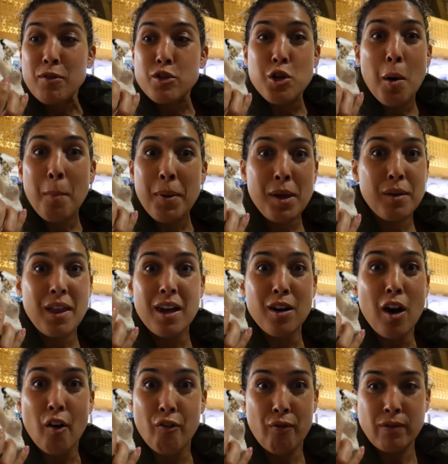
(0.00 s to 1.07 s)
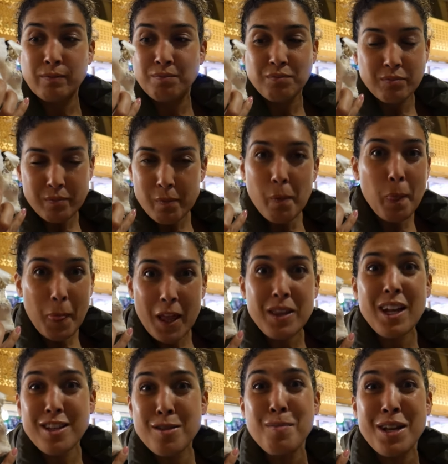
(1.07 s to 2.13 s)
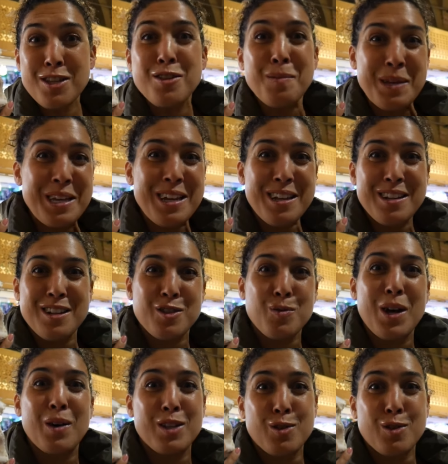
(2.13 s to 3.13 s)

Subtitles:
don't peel that off. That's meant to be eaten as well.